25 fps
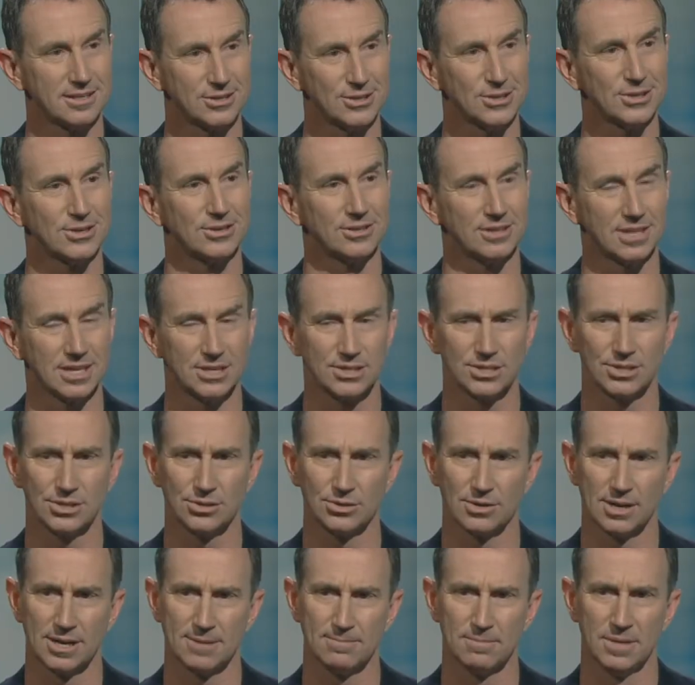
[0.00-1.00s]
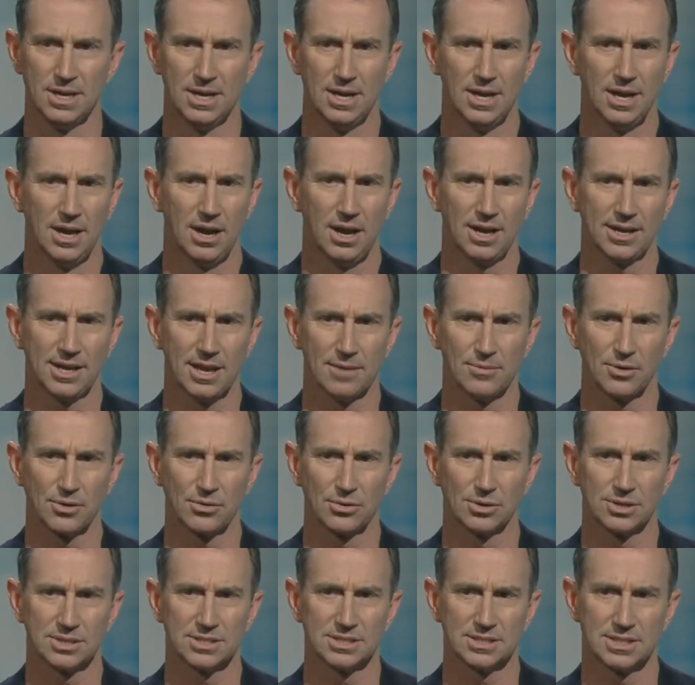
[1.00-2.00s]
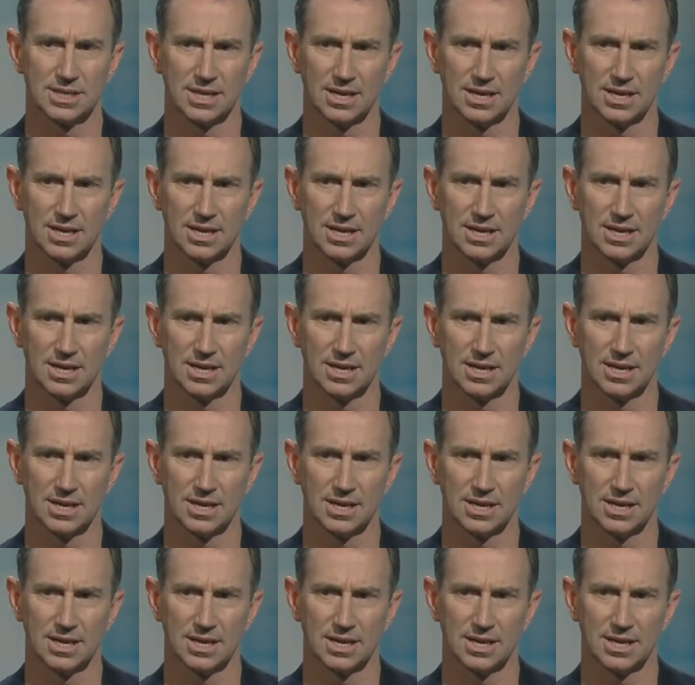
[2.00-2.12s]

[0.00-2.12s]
do. They do. I came across